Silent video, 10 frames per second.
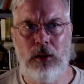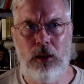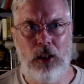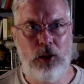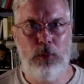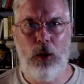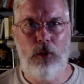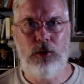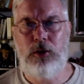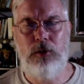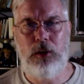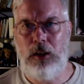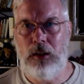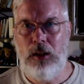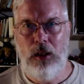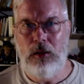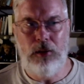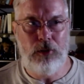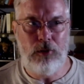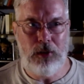as opposed to the
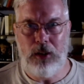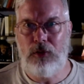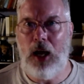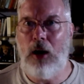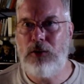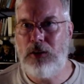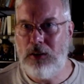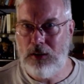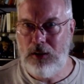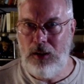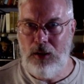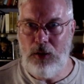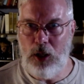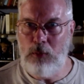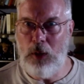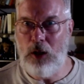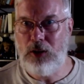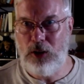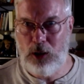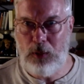literally thousands that monks
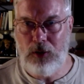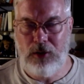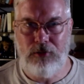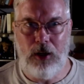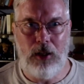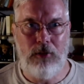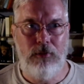are supposed to follow.